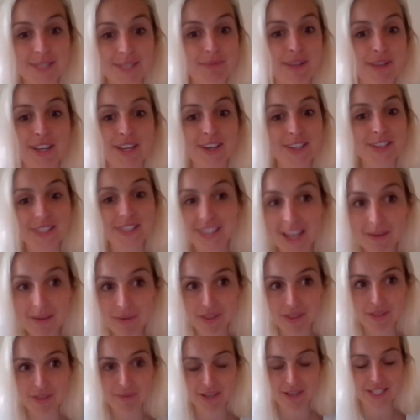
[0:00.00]
because they
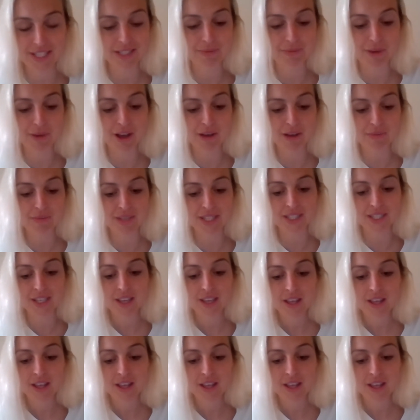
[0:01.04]
want the best departments.